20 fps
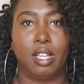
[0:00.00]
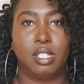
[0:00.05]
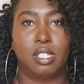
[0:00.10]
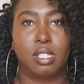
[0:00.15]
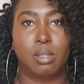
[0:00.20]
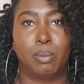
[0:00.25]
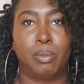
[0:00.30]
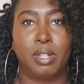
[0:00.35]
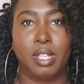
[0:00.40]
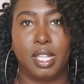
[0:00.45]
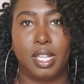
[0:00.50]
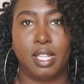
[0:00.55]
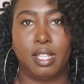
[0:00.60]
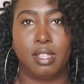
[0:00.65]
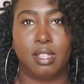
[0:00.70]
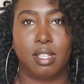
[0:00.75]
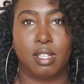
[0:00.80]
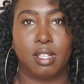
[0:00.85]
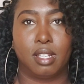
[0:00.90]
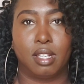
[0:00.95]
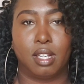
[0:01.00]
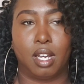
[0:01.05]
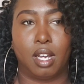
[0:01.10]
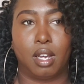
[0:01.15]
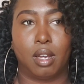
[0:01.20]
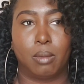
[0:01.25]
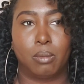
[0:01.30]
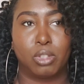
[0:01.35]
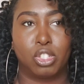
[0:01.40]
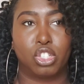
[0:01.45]
split
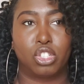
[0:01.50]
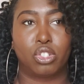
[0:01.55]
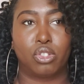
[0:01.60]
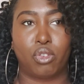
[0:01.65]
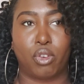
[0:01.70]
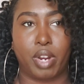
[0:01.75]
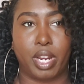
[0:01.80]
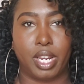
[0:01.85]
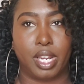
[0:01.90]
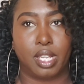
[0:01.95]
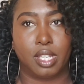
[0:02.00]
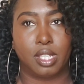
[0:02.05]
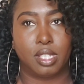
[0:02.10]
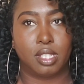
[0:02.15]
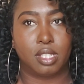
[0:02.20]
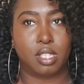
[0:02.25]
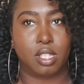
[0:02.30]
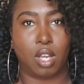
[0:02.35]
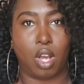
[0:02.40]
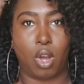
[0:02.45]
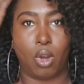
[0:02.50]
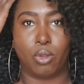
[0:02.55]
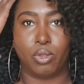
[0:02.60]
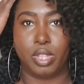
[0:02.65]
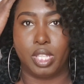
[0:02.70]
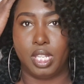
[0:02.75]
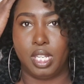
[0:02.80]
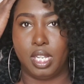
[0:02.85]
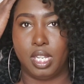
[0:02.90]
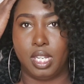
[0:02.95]
the strands
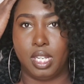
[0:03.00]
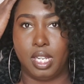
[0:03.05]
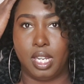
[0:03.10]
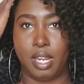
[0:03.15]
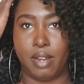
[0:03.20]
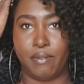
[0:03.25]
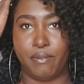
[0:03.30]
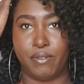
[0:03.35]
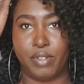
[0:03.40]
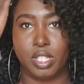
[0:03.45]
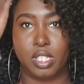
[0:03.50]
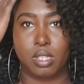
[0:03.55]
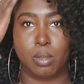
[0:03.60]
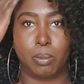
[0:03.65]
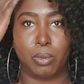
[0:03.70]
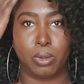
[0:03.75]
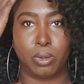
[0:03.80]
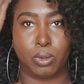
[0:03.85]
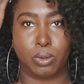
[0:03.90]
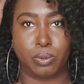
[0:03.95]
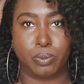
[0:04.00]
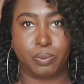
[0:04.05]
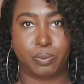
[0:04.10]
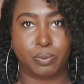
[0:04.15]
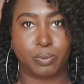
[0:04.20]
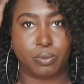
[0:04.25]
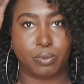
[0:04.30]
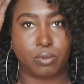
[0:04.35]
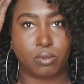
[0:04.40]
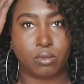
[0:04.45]
on the invisible,
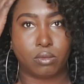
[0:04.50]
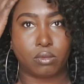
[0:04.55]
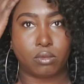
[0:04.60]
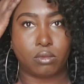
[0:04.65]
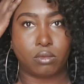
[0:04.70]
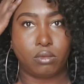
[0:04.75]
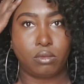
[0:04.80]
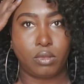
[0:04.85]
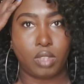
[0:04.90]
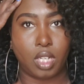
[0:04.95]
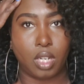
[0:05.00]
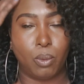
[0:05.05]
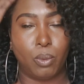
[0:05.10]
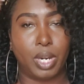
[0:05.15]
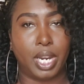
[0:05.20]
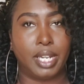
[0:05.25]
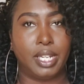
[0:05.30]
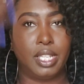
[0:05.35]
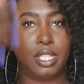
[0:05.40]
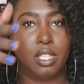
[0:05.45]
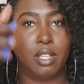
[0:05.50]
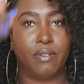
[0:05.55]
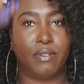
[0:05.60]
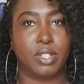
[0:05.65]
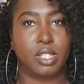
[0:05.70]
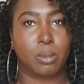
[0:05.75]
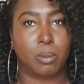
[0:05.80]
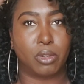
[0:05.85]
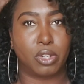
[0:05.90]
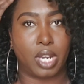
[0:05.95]
when I did the
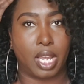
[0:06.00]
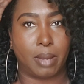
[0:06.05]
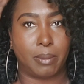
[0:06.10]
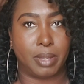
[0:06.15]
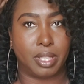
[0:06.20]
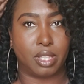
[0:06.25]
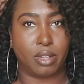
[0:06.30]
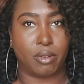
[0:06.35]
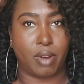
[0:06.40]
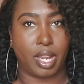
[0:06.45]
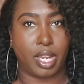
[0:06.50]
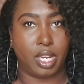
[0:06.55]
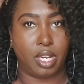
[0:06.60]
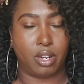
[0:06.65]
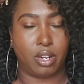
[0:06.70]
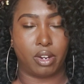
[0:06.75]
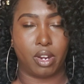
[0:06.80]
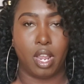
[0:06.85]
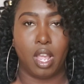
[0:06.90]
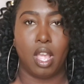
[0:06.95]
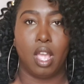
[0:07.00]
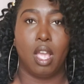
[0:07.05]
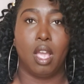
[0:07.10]
invisible knot method right here.